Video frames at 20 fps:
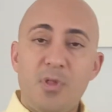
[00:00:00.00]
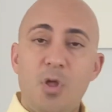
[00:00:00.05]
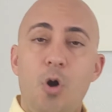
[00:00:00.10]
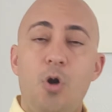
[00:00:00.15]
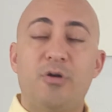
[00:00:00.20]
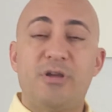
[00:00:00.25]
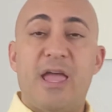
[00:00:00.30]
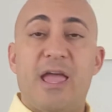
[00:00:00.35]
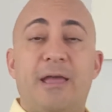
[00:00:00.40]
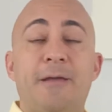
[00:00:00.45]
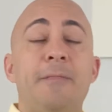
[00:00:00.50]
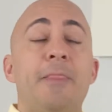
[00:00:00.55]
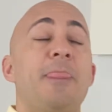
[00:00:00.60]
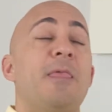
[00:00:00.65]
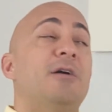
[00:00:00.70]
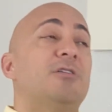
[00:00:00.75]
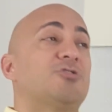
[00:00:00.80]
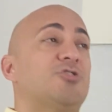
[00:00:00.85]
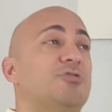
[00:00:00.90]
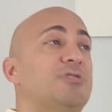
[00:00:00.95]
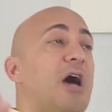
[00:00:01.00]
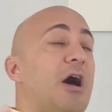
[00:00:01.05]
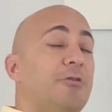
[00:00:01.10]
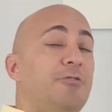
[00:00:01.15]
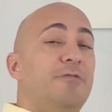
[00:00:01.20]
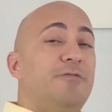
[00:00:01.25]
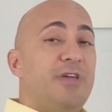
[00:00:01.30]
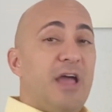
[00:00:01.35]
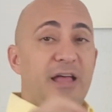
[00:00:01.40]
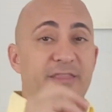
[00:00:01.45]
Okay, so now
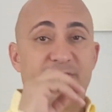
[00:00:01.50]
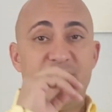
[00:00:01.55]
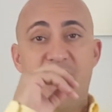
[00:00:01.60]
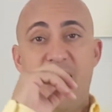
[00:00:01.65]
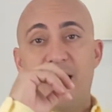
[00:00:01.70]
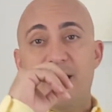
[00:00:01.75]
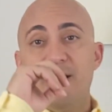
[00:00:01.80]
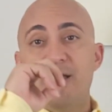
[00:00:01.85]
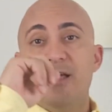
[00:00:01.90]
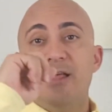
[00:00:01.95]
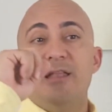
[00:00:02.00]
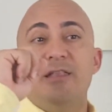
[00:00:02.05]
you've got that.